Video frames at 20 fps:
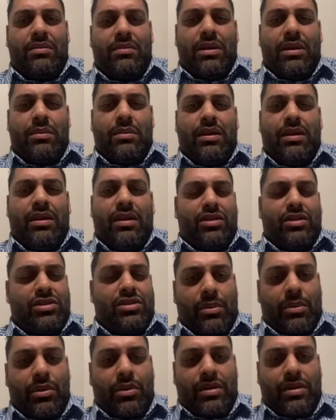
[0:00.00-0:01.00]
maybe in the
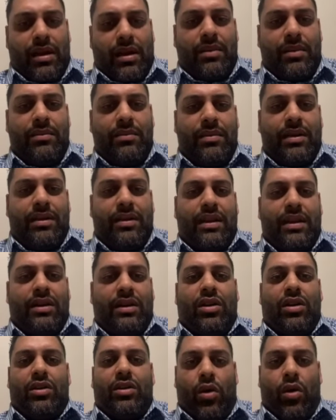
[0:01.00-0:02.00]
summertime and then
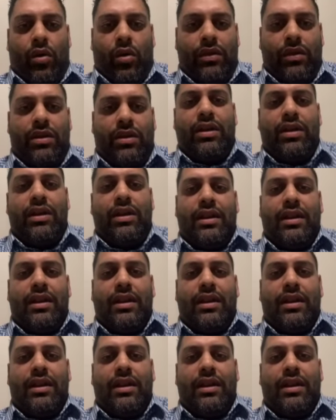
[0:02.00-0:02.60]
got COVID?